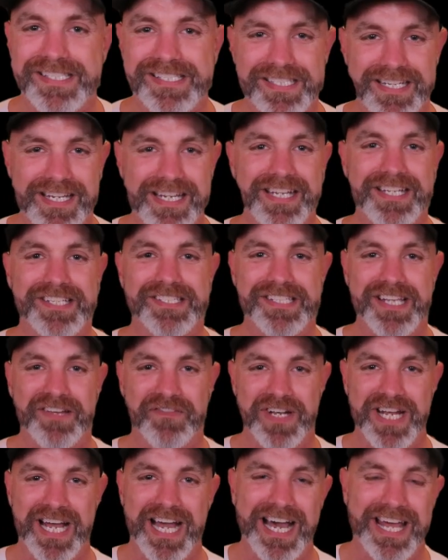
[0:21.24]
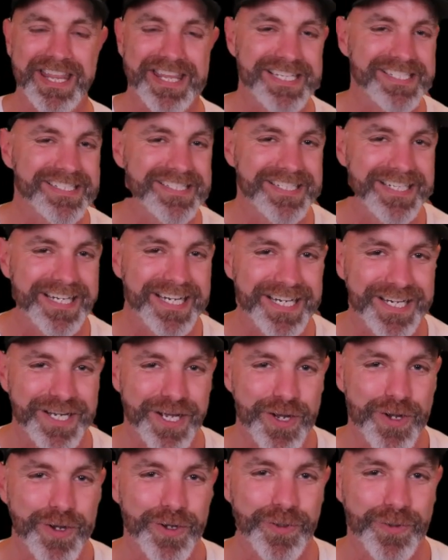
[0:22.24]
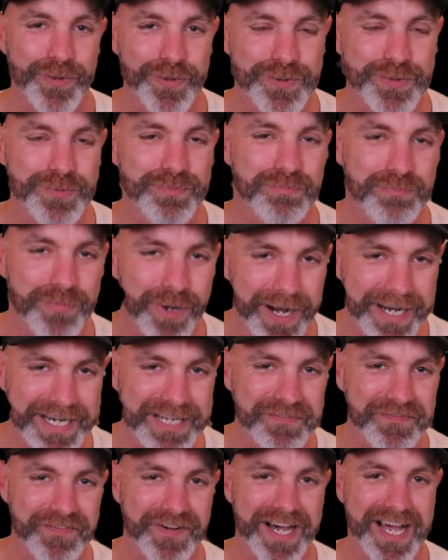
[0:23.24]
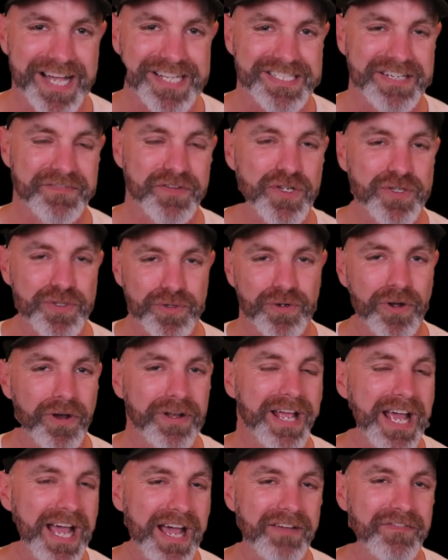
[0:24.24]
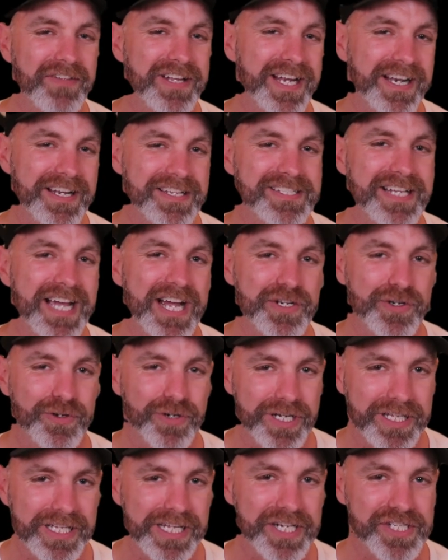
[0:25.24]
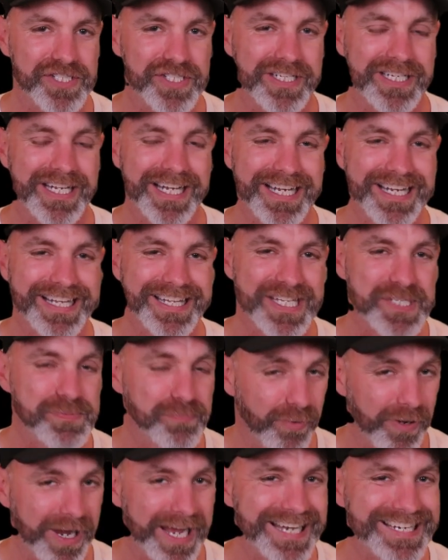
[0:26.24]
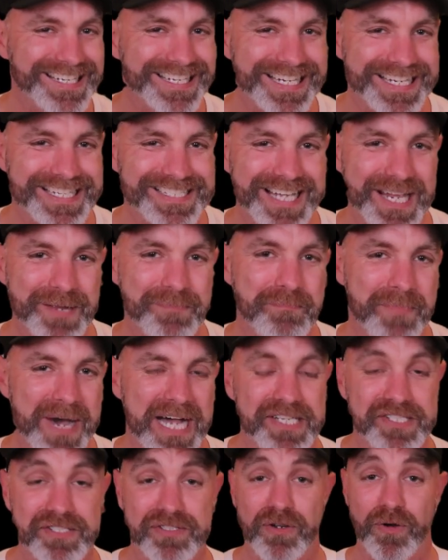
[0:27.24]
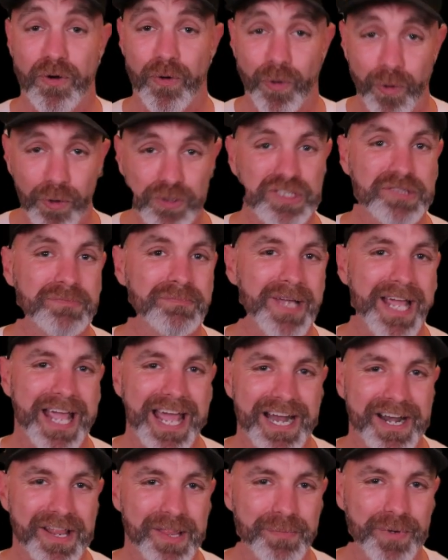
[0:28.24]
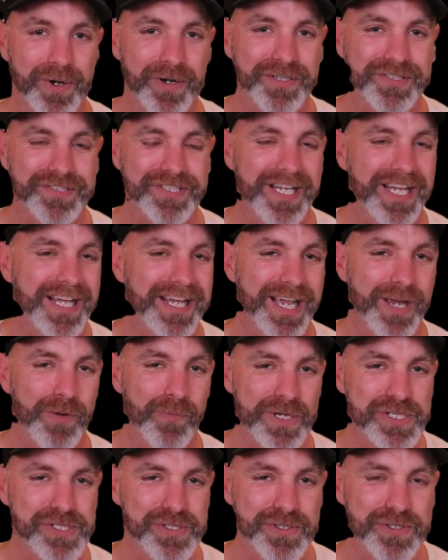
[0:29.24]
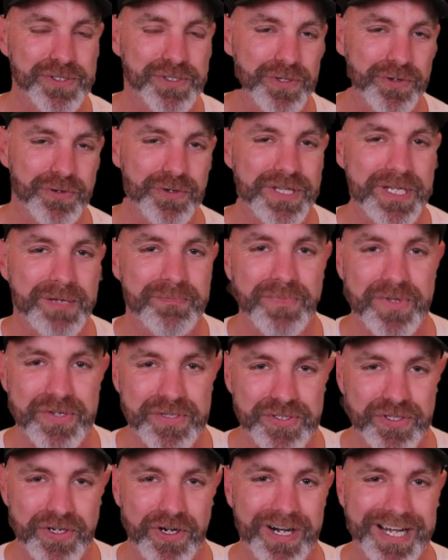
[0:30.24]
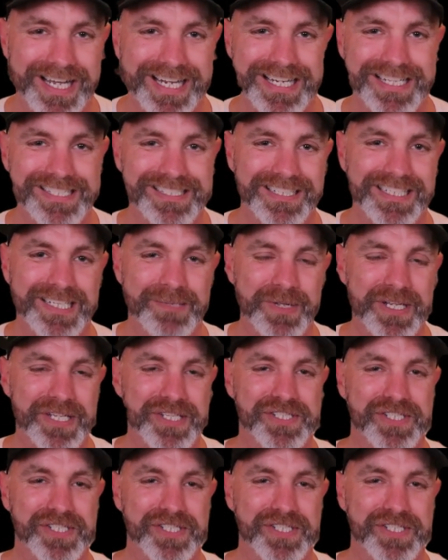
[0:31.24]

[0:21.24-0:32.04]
C7R. This thing looks mighty fast, and if you do not have an NSR in your collection, this brand is a must. Awesome out of the box, and once you tune them, the sky is the limit.